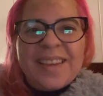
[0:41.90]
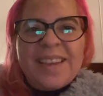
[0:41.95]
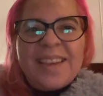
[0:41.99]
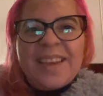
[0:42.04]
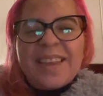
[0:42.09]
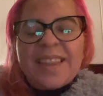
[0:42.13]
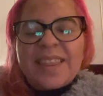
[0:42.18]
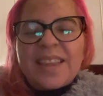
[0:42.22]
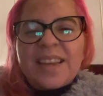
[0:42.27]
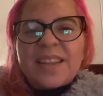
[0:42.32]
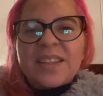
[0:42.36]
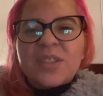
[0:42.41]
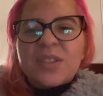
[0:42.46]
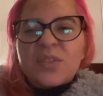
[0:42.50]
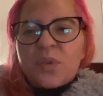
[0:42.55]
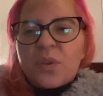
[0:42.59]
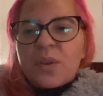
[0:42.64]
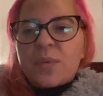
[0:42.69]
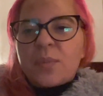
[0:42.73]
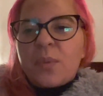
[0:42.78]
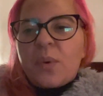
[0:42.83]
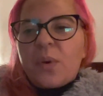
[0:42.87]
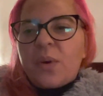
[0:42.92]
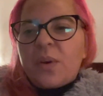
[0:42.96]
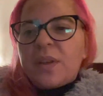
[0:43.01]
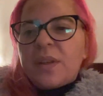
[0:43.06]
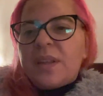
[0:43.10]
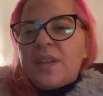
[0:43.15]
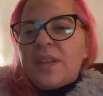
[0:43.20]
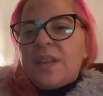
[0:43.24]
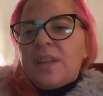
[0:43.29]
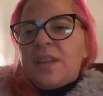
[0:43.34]
and that's normal.
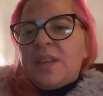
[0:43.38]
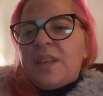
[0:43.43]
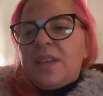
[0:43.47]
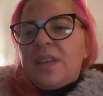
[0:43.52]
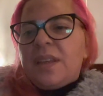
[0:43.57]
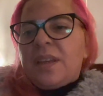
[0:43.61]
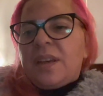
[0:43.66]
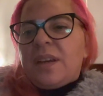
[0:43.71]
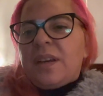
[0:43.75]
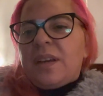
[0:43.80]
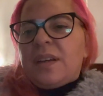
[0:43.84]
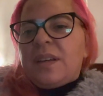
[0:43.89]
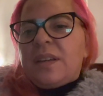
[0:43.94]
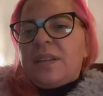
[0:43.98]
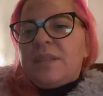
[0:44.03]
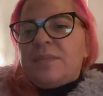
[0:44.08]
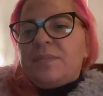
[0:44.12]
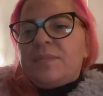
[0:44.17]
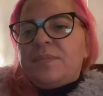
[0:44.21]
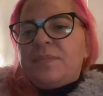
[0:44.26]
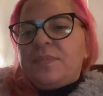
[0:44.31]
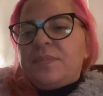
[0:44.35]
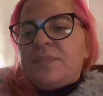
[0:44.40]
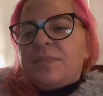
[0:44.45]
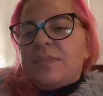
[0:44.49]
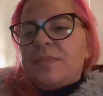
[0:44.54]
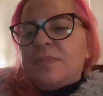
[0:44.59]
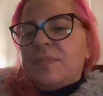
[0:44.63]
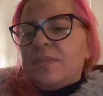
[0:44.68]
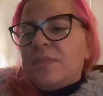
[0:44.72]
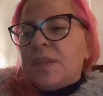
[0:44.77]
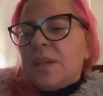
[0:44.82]
Um,
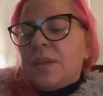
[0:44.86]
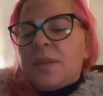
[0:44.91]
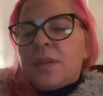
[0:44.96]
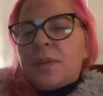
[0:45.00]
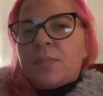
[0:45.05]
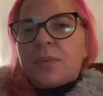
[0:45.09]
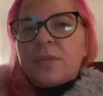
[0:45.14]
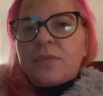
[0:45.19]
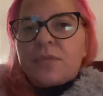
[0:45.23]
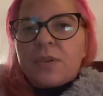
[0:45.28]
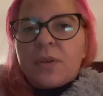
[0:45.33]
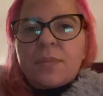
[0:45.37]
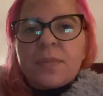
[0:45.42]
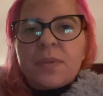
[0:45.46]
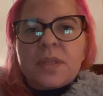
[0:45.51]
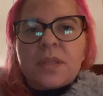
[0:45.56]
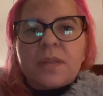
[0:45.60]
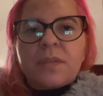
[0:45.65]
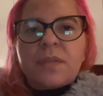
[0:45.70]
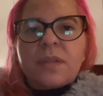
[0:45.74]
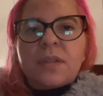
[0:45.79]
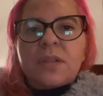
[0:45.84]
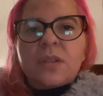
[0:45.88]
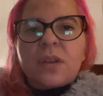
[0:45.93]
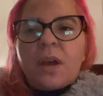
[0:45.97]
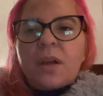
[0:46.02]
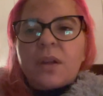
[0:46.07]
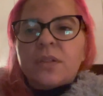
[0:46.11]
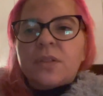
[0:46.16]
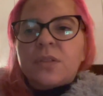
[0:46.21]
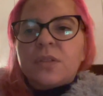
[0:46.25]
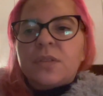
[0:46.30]
the performance of the
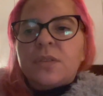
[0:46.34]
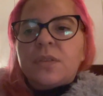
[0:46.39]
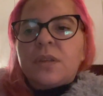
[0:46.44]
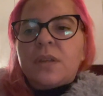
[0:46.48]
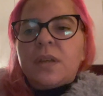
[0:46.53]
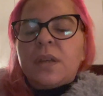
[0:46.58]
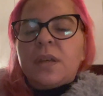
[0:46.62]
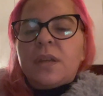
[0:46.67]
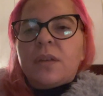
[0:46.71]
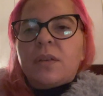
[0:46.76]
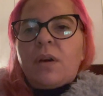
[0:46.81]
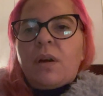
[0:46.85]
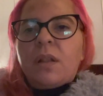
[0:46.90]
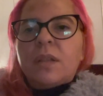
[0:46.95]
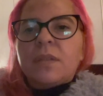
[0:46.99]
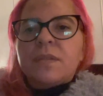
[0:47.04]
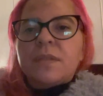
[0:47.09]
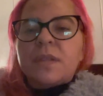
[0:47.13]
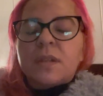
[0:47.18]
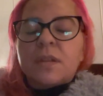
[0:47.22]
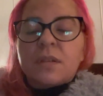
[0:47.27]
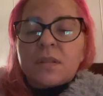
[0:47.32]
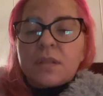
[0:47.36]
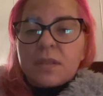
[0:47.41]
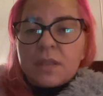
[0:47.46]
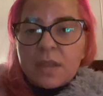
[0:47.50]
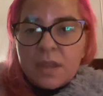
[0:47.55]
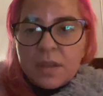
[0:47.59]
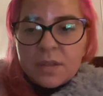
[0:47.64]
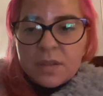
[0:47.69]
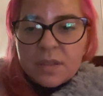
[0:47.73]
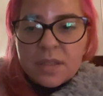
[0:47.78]
doctor and all of their,
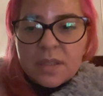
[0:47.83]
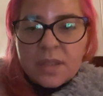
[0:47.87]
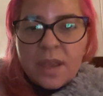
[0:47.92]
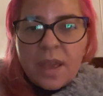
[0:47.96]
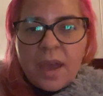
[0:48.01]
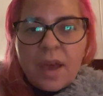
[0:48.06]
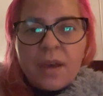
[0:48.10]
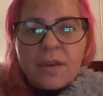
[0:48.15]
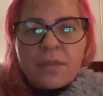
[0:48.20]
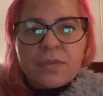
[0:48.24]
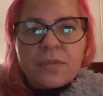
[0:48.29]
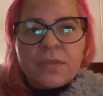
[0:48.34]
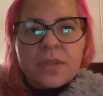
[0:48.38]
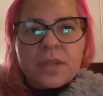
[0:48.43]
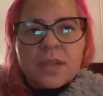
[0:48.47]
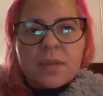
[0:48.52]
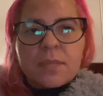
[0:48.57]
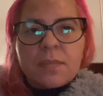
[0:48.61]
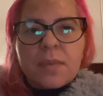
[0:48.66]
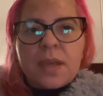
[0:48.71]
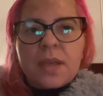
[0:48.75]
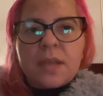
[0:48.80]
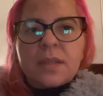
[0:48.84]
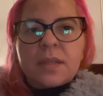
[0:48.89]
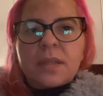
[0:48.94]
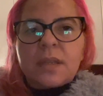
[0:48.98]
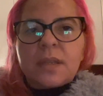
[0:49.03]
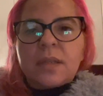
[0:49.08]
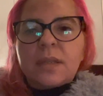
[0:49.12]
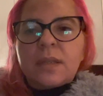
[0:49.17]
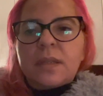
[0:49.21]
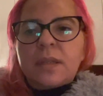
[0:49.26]
their staff was
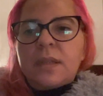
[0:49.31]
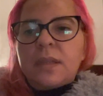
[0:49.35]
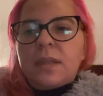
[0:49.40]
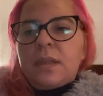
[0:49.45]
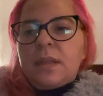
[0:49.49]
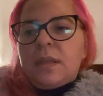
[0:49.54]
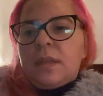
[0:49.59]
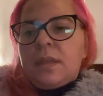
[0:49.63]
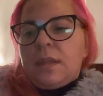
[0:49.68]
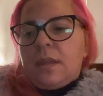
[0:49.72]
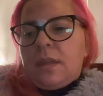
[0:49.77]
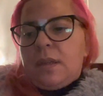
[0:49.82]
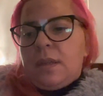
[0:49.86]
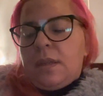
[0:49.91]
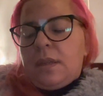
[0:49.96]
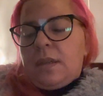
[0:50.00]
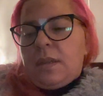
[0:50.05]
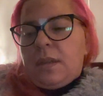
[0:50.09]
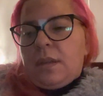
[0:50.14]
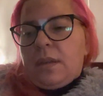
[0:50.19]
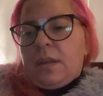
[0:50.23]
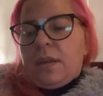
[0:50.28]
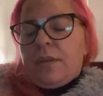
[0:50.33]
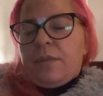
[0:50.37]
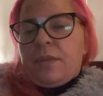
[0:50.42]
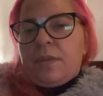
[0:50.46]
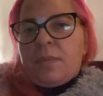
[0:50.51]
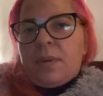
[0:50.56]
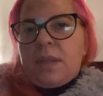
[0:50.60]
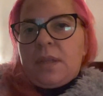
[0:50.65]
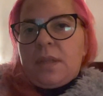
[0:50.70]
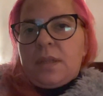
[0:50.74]
amazing. Uh,
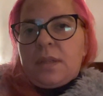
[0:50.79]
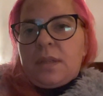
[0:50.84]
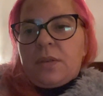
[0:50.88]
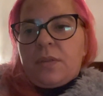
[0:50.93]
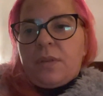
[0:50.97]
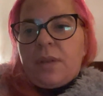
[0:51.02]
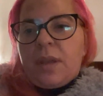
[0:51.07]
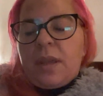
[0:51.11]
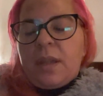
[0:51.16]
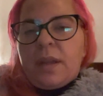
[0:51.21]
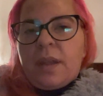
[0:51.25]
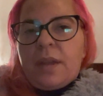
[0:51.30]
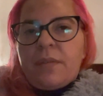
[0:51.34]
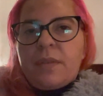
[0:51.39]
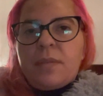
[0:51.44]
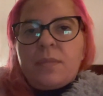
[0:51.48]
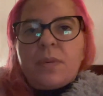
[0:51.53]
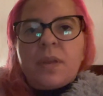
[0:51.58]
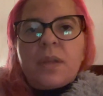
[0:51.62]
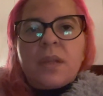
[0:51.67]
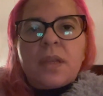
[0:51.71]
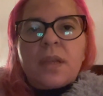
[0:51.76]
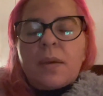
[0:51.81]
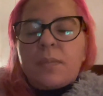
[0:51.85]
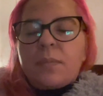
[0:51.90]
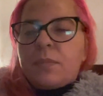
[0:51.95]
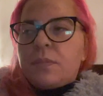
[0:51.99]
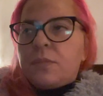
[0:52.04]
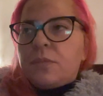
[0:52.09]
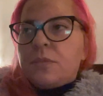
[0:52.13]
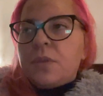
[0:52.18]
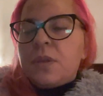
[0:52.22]
everybody did great. Everybody kept
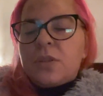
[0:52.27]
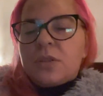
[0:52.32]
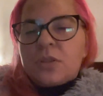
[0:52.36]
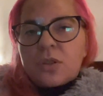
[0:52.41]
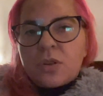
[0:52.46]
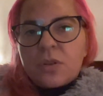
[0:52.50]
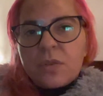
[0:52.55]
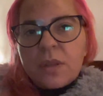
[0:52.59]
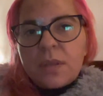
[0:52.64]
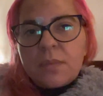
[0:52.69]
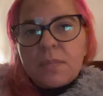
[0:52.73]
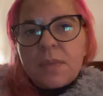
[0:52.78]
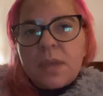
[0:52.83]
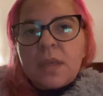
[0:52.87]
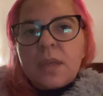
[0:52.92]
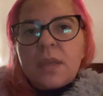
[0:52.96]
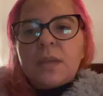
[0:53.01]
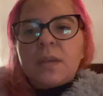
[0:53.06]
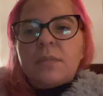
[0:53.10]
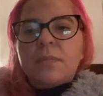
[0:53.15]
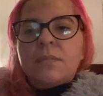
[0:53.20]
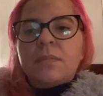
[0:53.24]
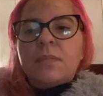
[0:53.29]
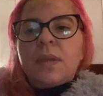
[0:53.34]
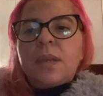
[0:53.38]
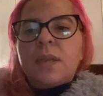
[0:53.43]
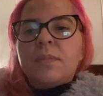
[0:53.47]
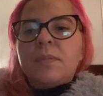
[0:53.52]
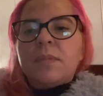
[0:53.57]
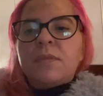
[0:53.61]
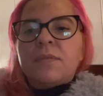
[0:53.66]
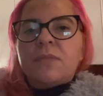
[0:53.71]
reassuring me,
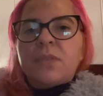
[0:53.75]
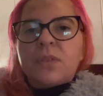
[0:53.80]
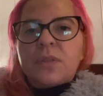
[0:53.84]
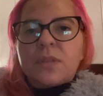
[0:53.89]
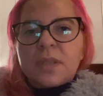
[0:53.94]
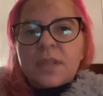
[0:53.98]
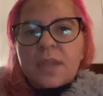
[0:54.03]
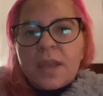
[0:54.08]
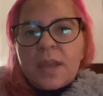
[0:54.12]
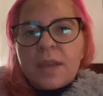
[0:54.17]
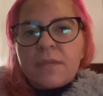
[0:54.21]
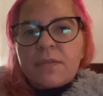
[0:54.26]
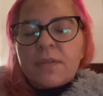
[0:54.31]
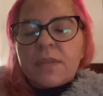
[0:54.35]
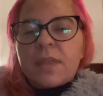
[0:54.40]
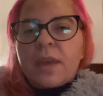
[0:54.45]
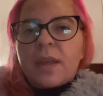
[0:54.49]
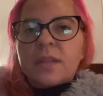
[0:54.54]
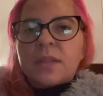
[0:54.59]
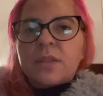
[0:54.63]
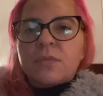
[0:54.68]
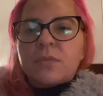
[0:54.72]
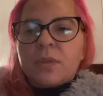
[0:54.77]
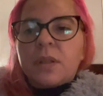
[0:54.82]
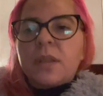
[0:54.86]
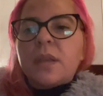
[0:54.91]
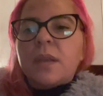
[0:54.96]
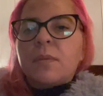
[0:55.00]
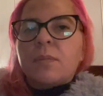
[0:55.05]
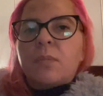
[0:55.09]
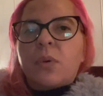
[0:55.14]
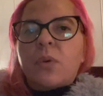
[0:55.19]
making me feel safe, and that's
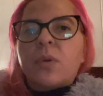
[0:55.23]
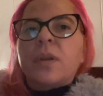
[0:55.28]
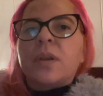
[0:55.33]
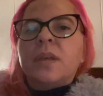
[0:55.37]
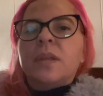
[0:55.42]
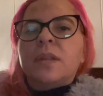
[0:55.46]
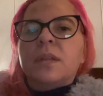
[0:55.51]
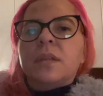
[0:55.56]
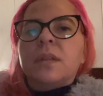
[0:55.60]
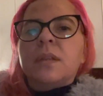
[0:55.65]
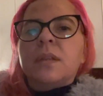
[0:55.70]
really important